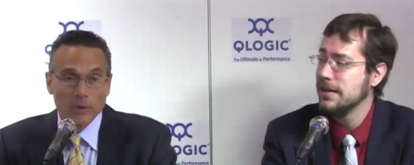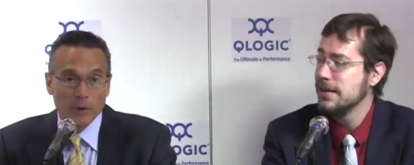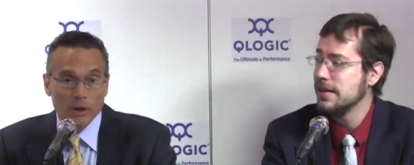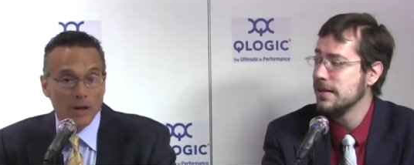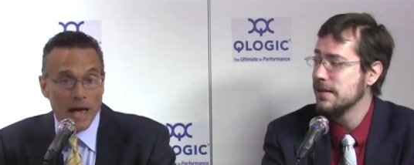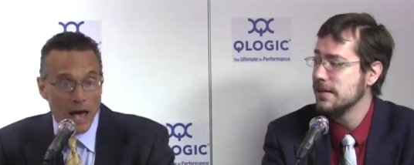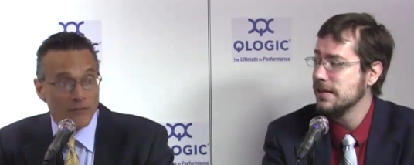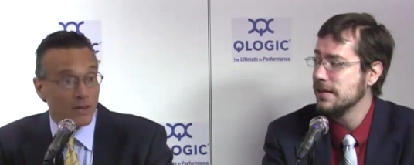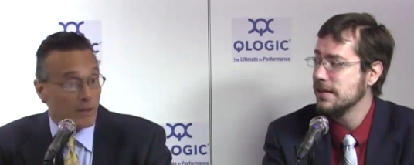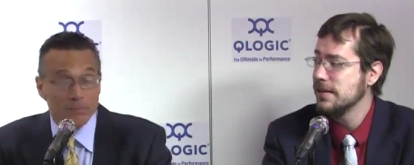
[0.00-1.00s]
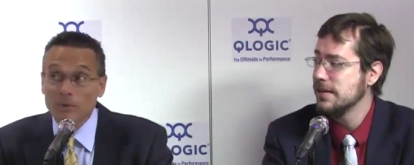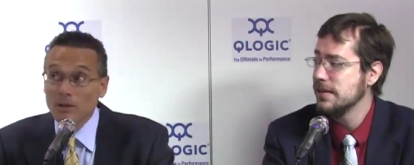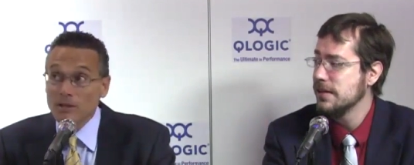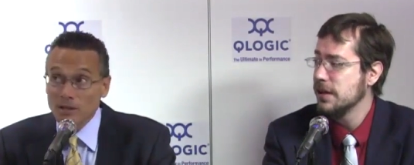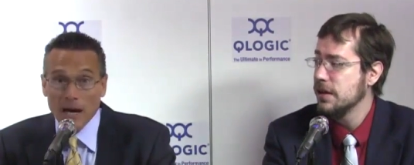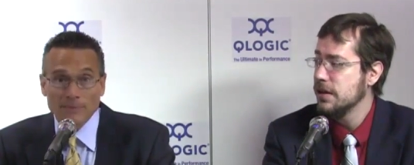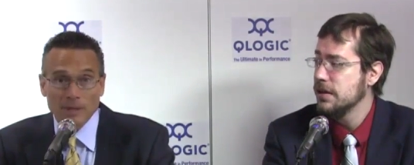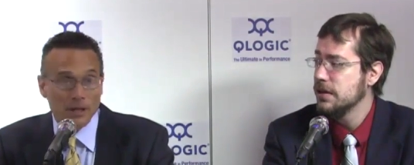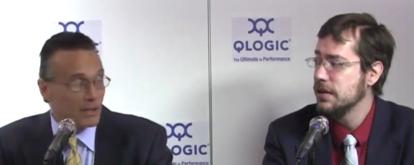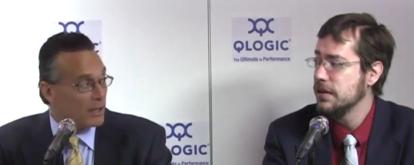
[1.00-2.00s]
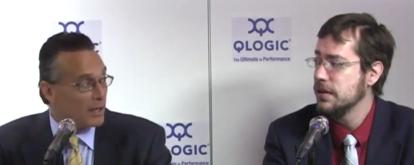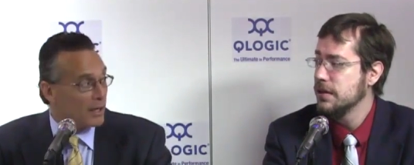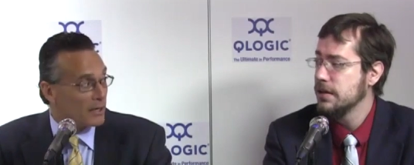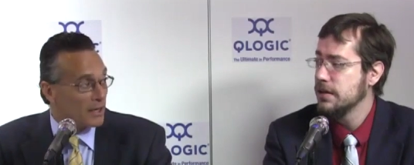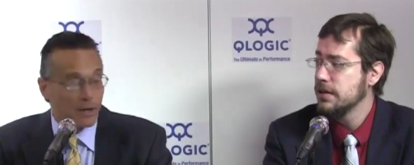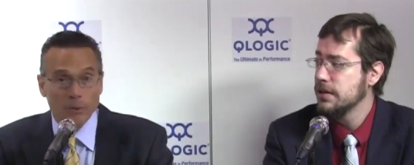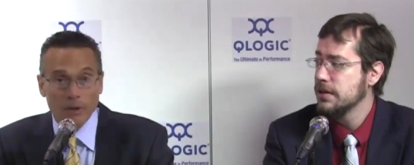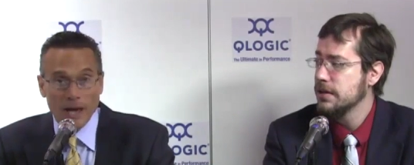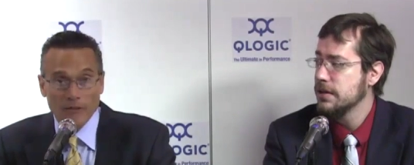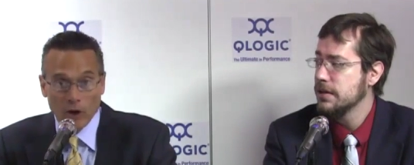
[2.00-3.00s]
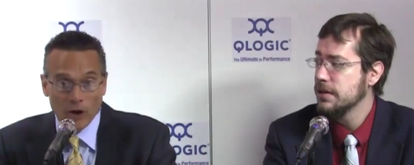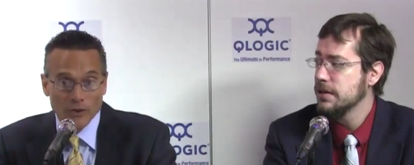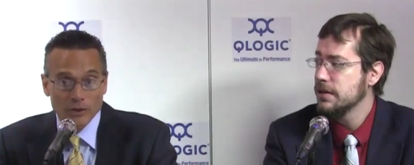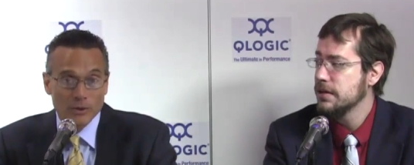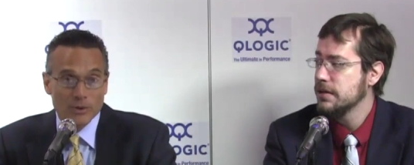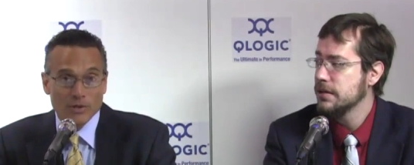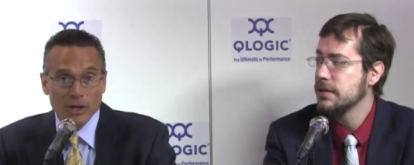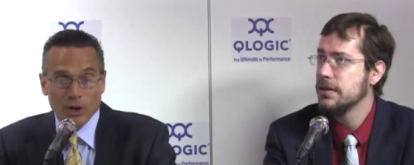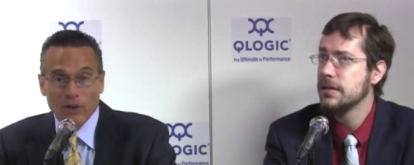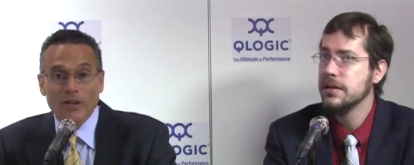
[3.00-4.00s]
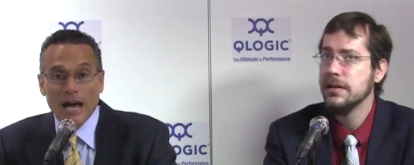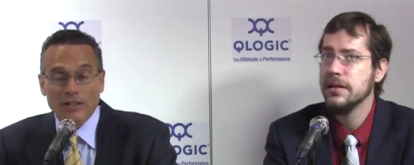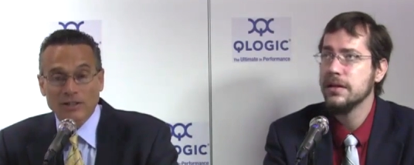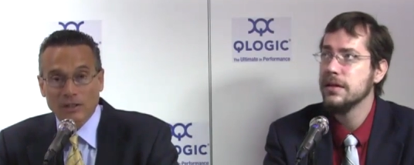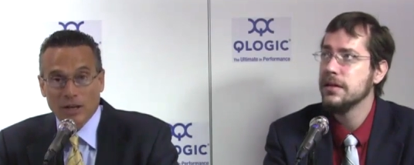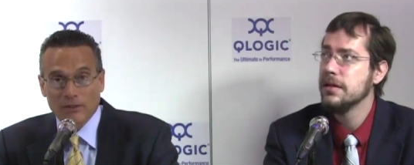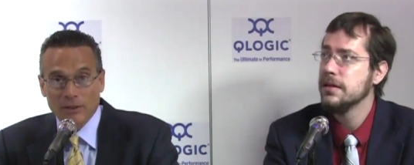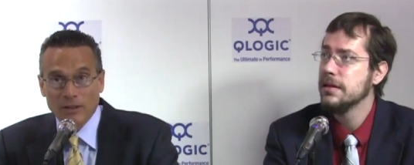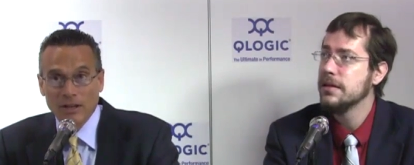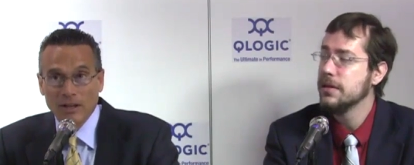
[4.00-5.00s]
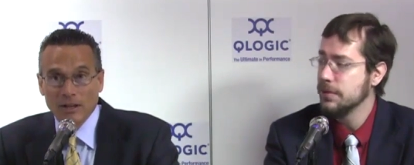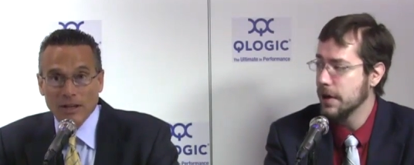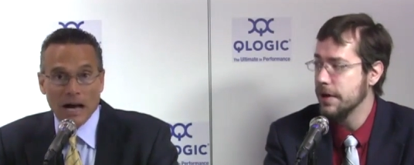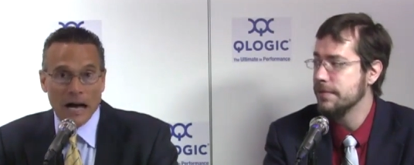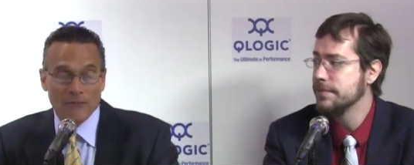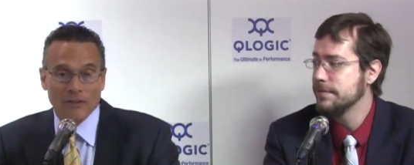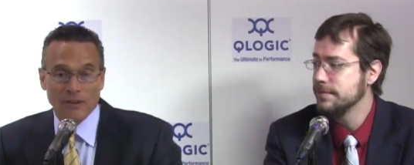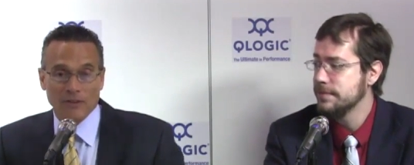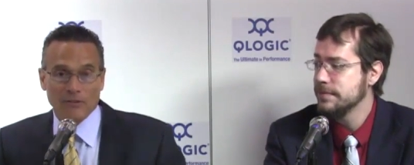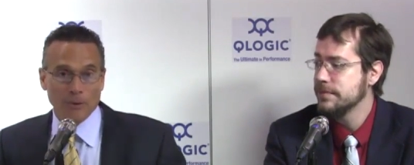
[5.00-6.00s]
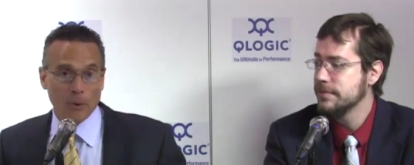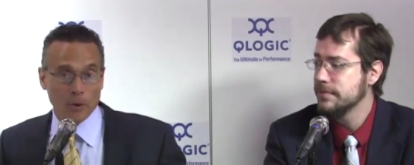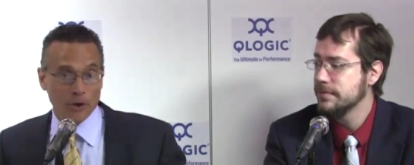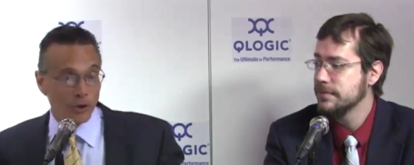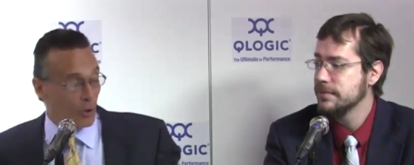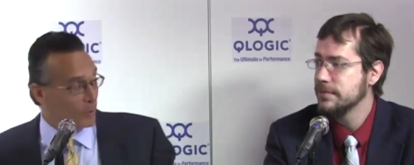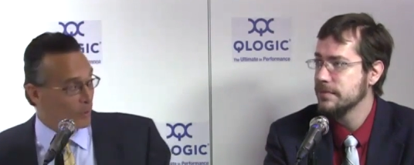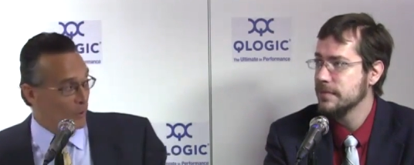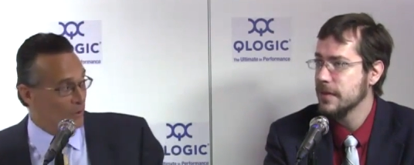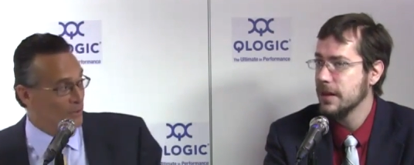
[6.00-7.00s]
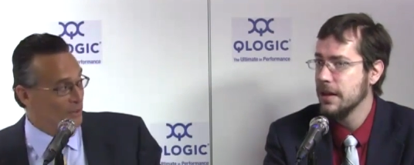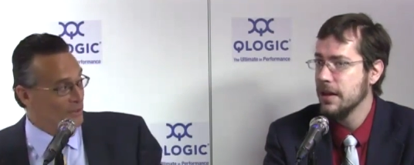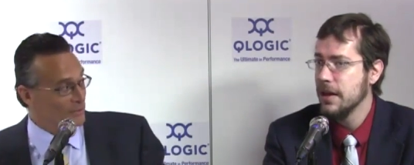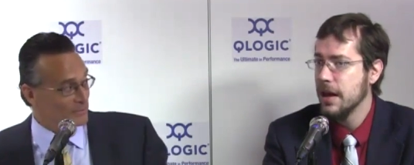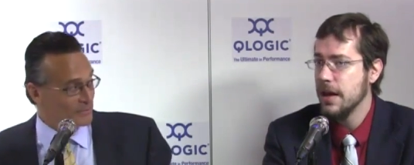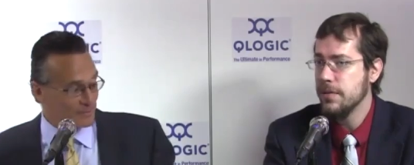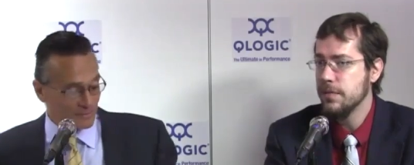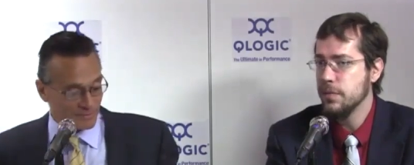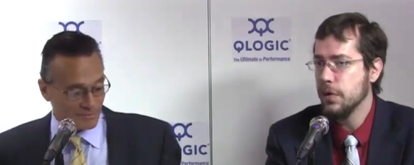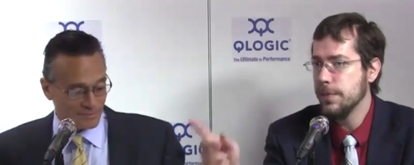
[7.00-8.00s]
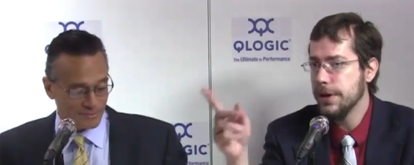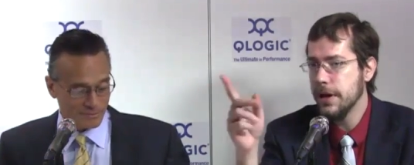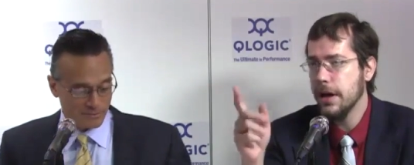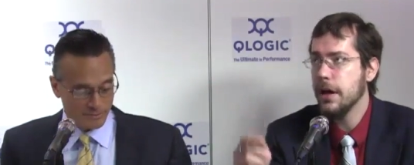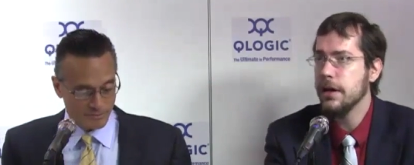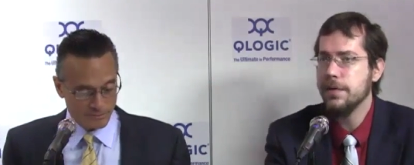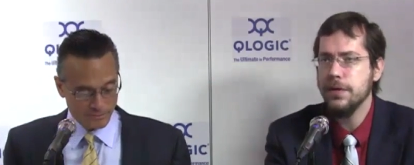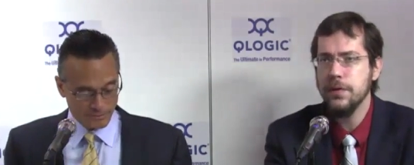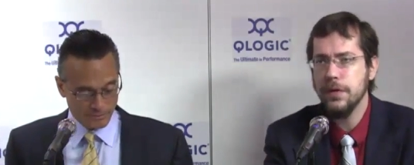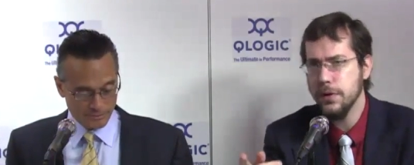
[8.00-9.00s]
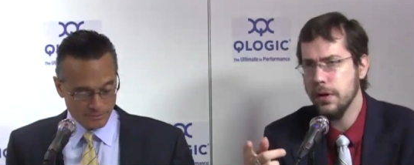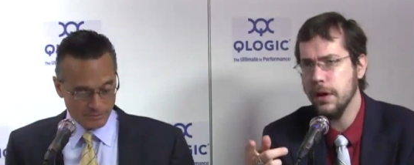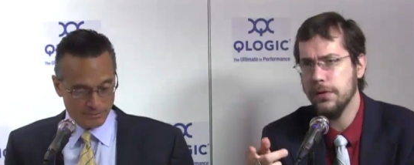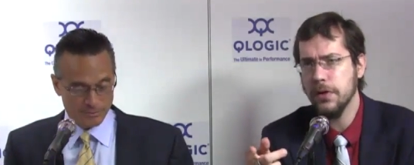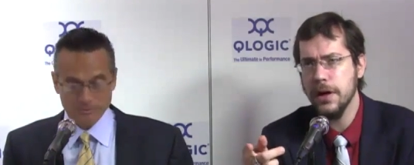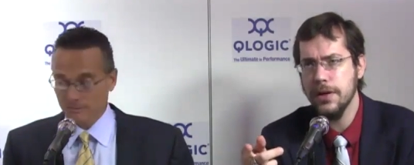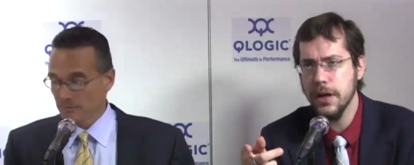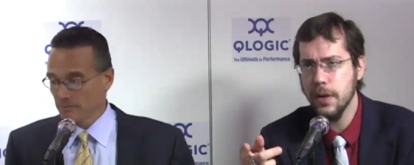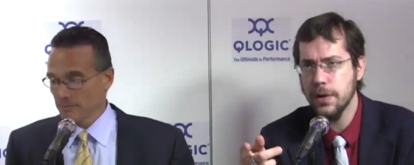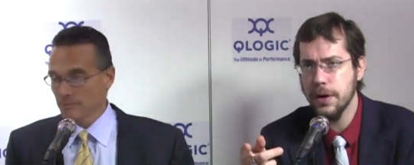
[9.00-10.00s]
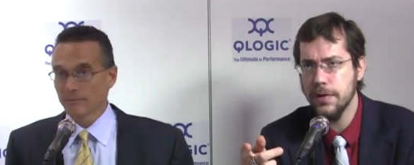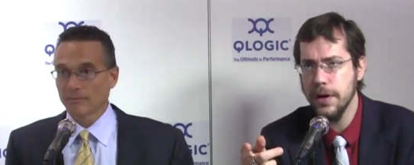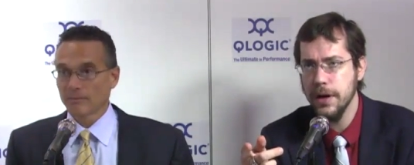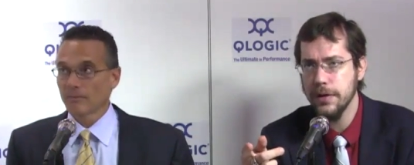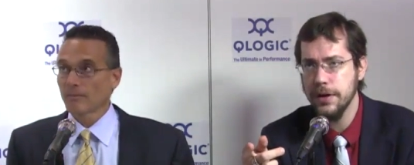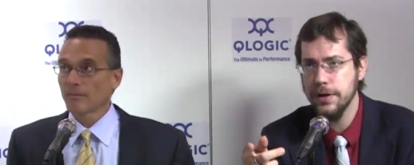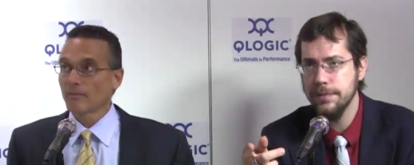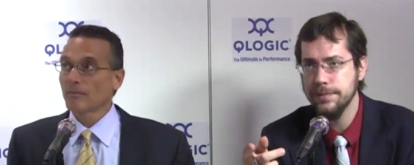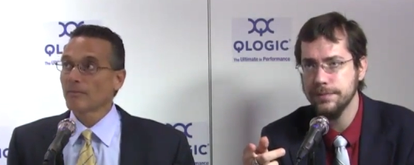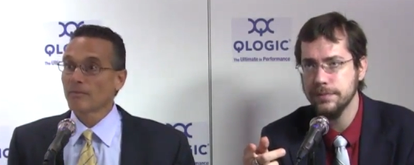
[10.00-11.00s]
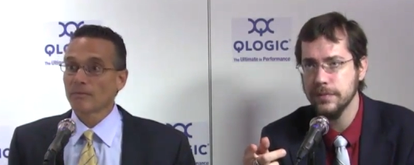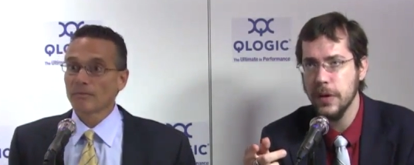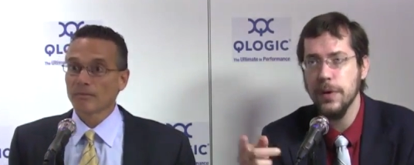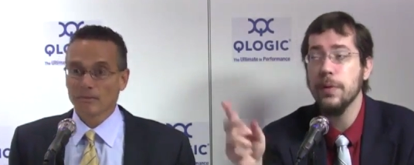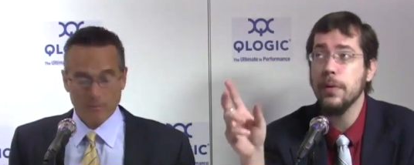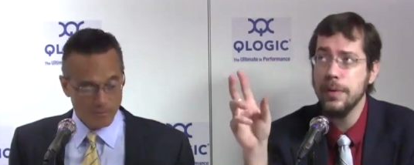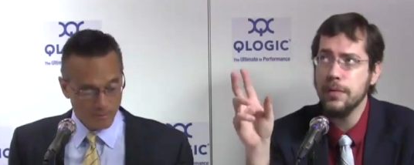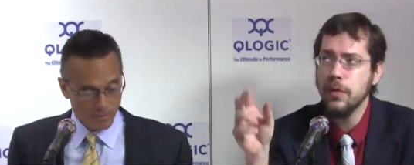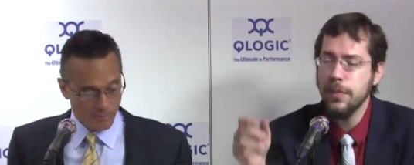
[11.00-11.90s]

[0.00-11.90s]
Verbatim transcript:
Speaker 1: we will have him Skyped in, and uh, we'll have all the news and all the action covered right. live
Speaker 2: from Oracle Open World. And we'll be uh, if, you, if, you, is there anything going on right now, Ken? We, will be